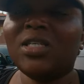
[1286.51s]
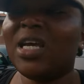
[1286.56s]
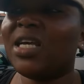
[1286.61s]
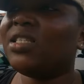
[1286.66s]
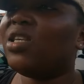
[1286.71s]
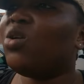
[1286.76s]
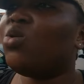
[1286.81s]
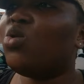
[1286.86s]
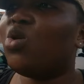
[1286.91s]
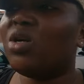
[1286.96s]
She
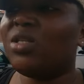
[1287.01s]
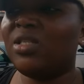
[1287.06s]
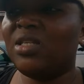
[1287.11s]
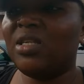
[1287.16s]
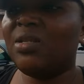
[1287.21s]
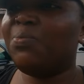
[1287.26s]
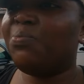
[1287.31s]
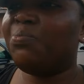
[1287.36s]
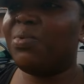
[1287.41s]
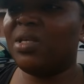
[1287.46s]
hasn't
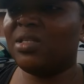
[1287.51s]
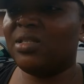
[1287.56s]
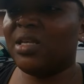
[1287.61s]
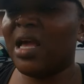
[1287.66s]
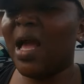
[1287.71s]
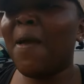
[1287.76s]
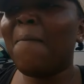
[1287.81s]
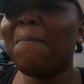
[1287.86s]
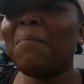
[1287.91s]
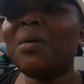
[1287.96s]
gotten
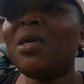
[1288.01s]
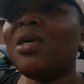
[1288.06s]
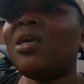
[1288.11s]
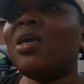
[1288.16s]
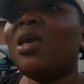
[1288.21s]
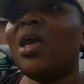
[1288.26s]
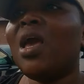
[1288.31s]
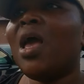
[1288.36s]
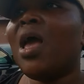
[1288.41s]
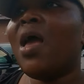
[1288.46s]
business. I
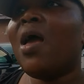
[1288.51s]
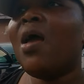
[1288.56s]
mean,